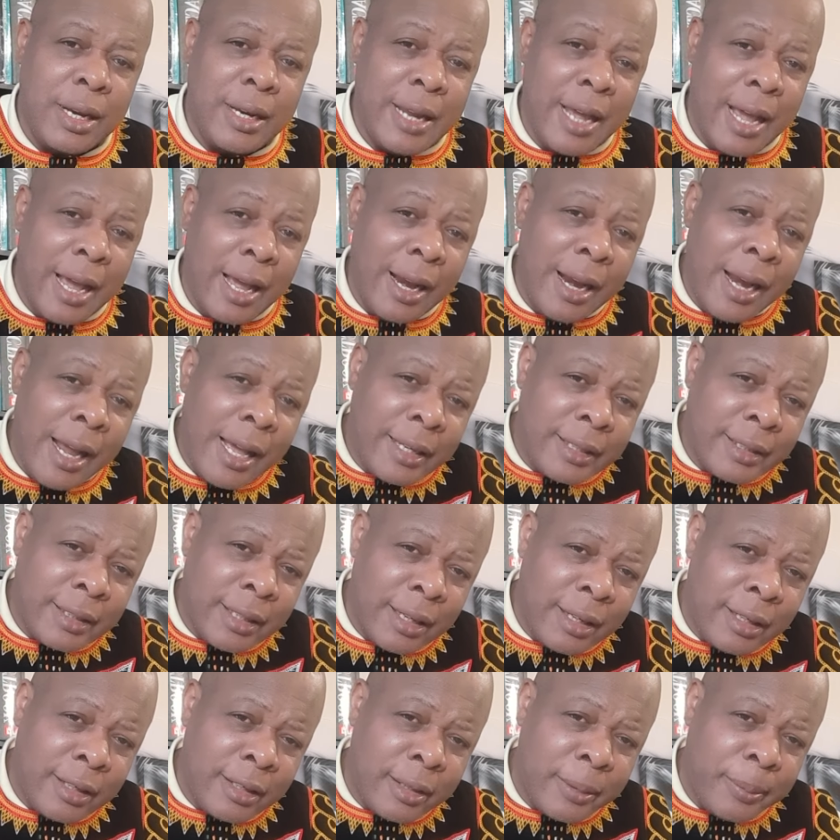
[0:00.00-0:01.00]
The
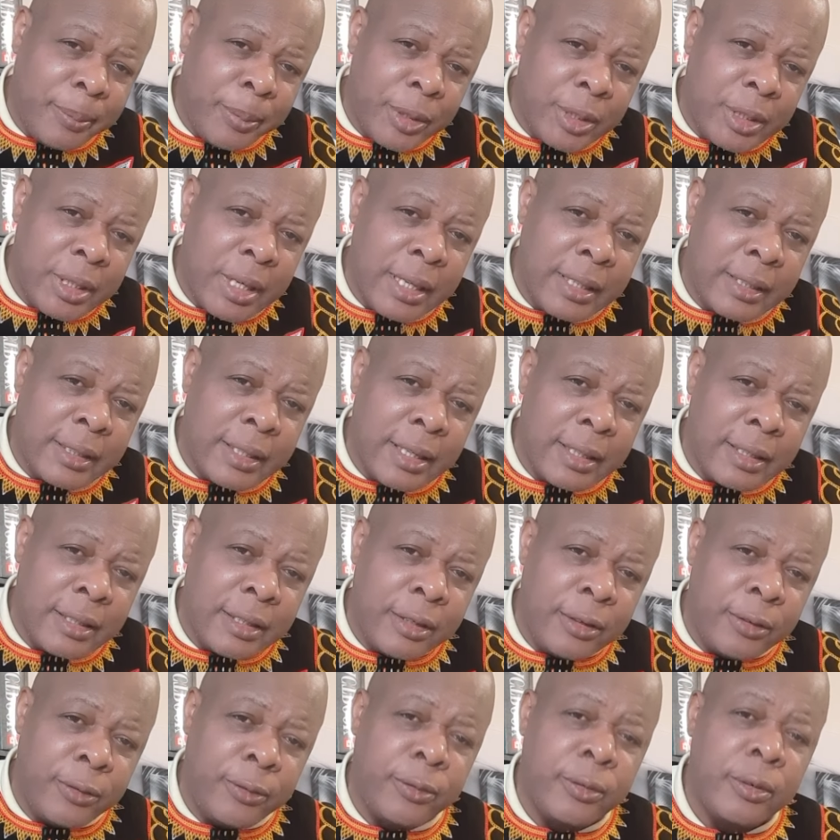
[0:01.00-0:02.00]
elected
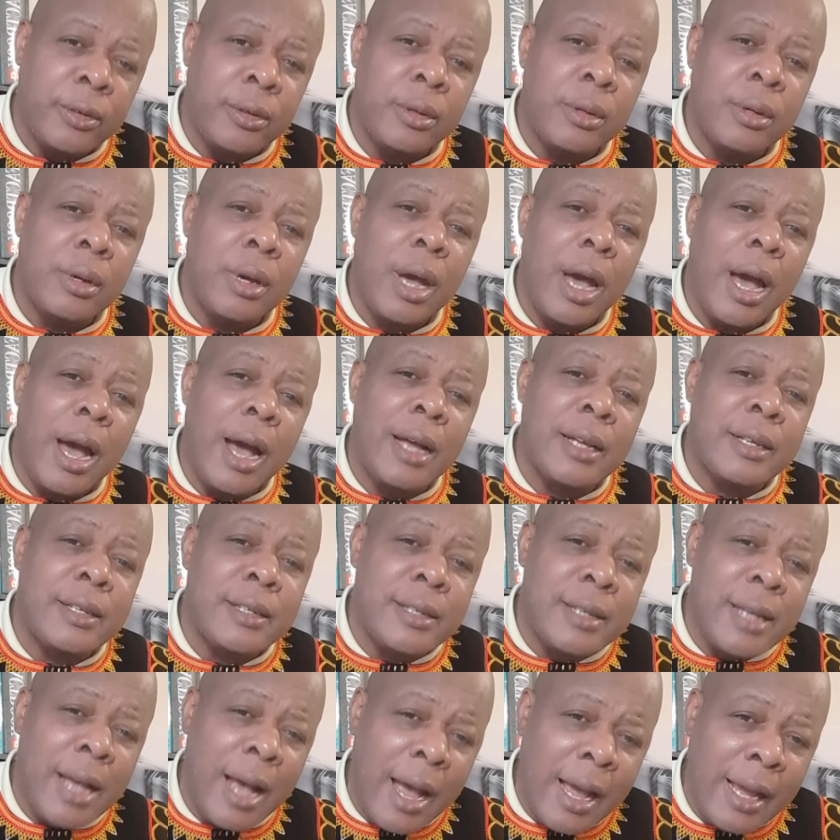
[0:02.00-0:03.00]
representatives are
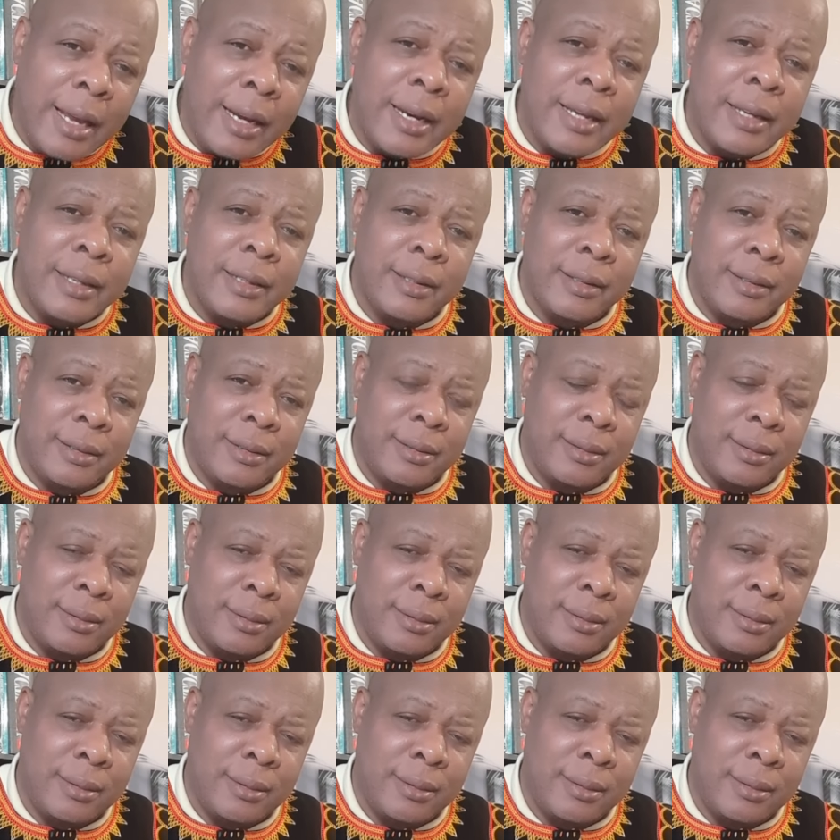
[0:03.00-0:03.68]
silent.